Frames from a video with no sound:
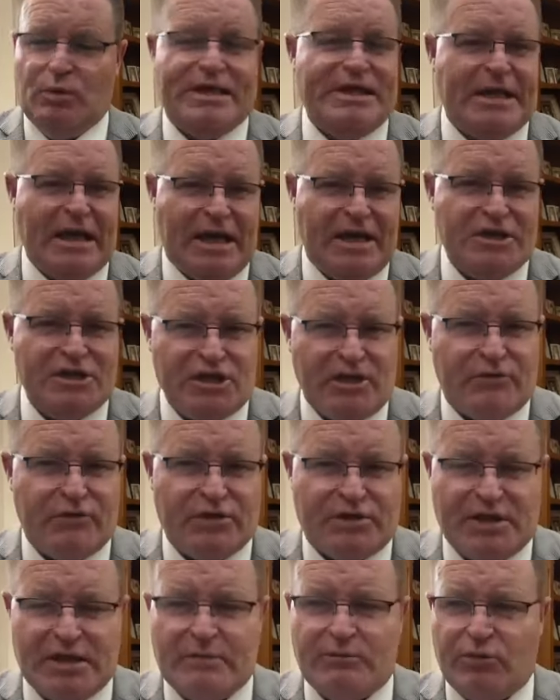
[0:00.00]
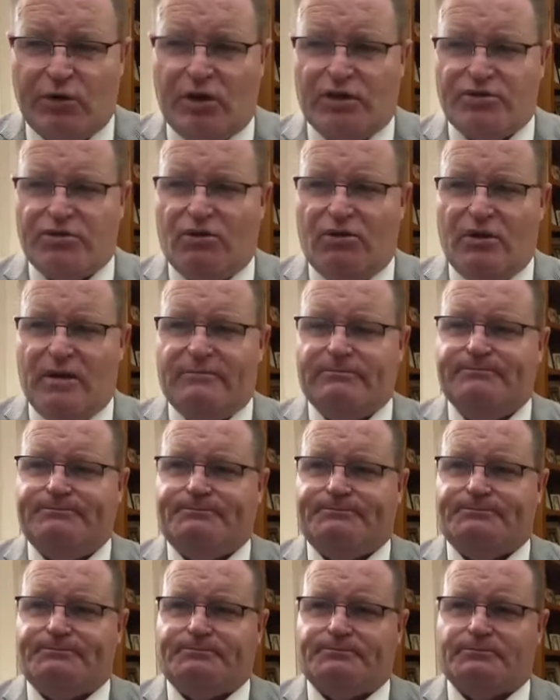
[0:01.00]
We gauge everything by time.
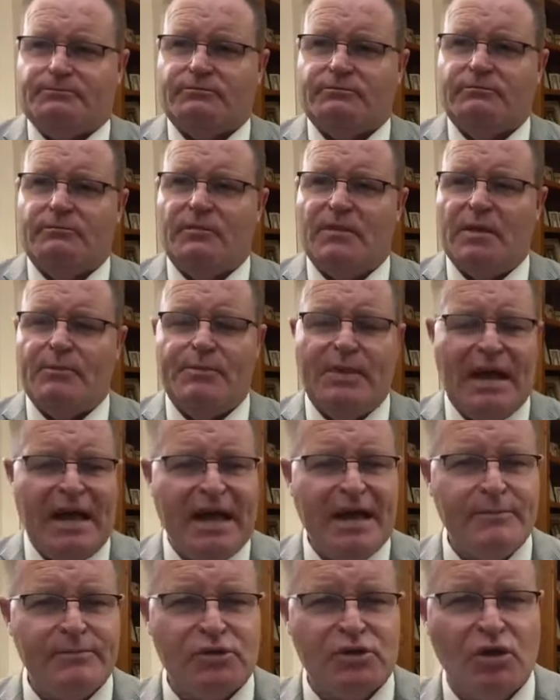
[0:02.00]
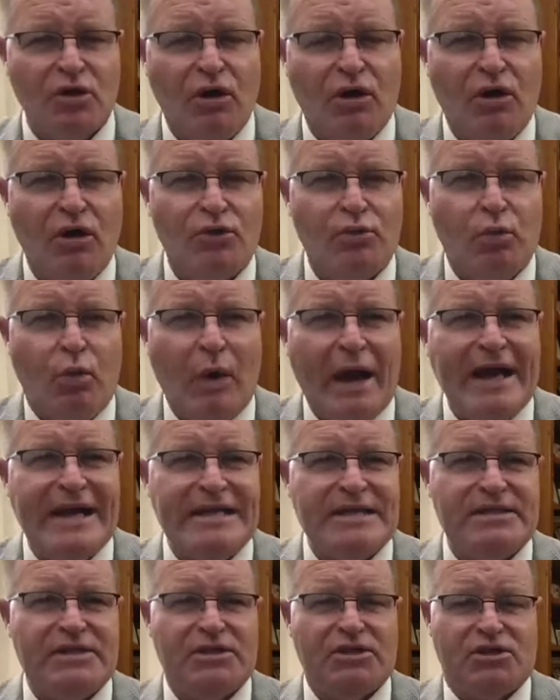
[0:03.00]
Perhaps God
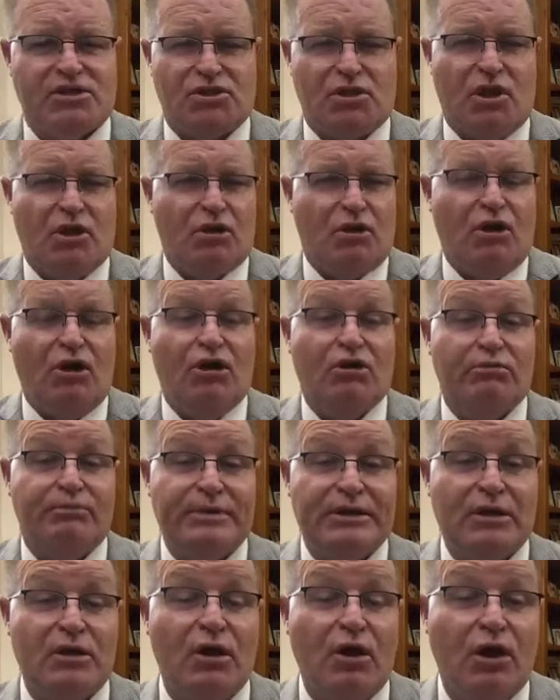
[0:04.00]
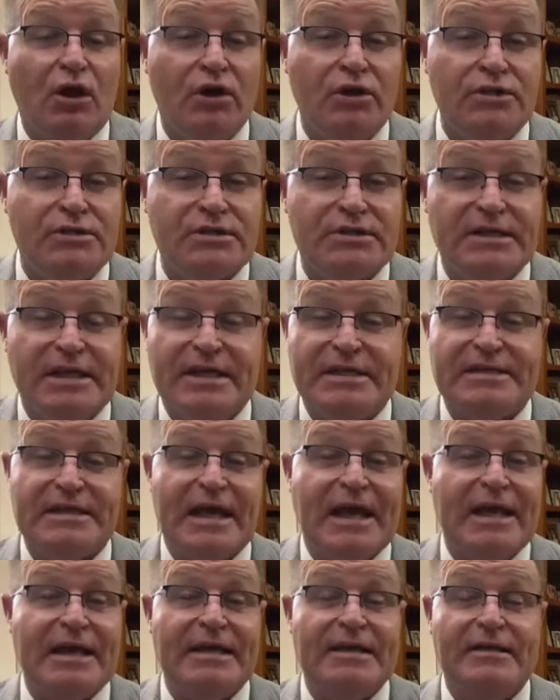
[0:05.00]
waits so long because there's
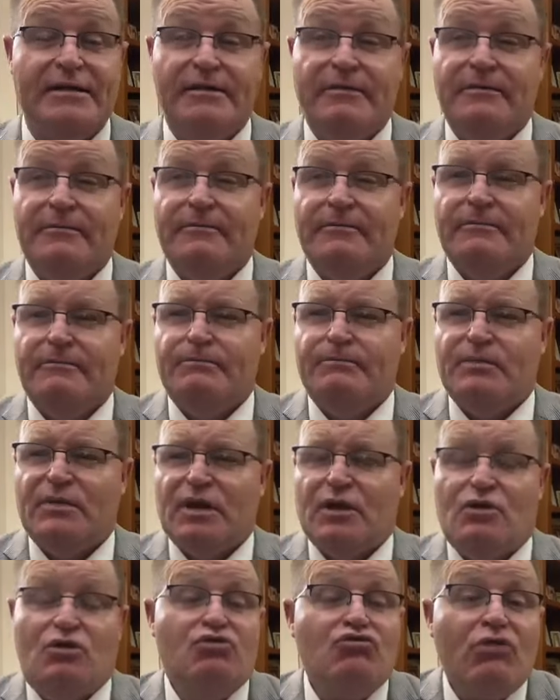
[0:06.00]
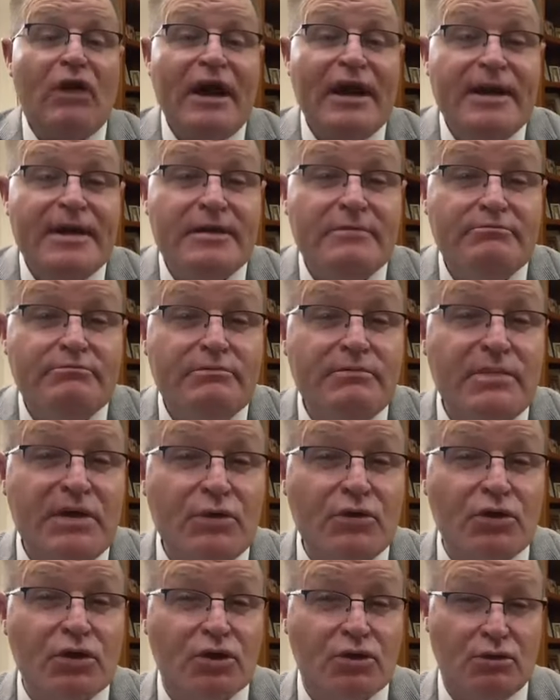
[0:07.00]
a greater
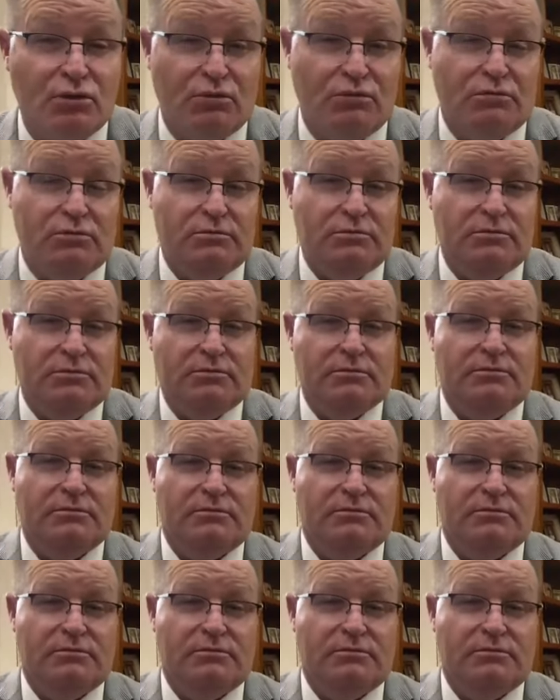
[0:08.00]
miracle,